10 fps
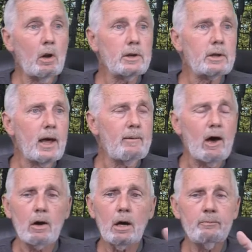all the time,
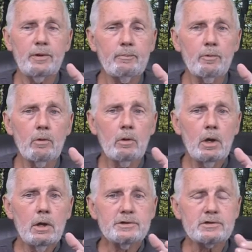how come
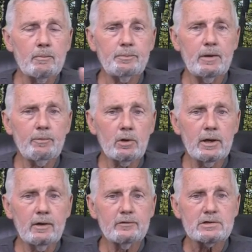some people
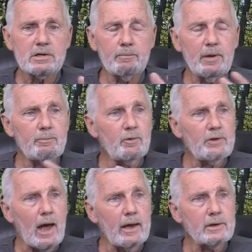live and some people
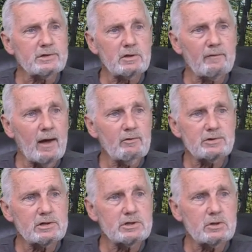die in a survival
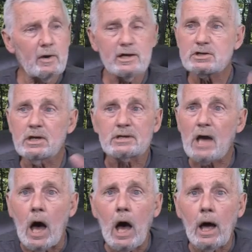situation? It's
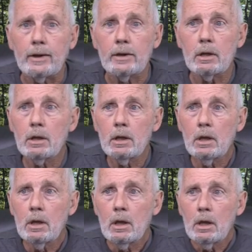odd.
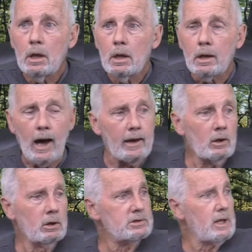Guy
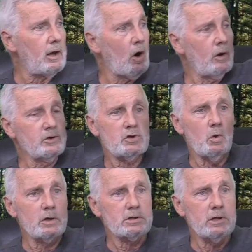that looks like Arnold
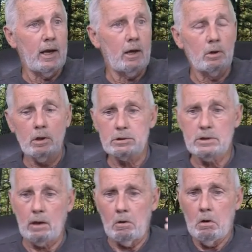Schwarzenegger, it looks
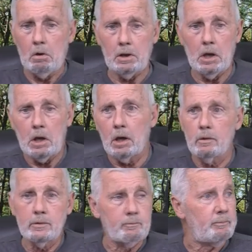like, whoa,
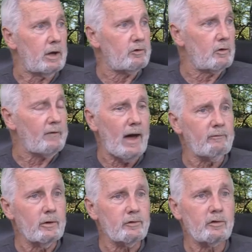yeah, big
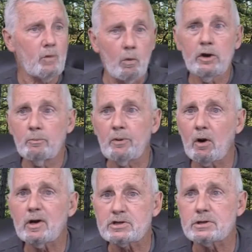survivalist, is the one who
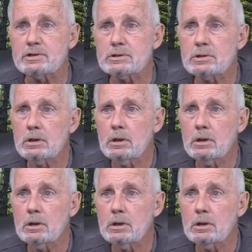perishes.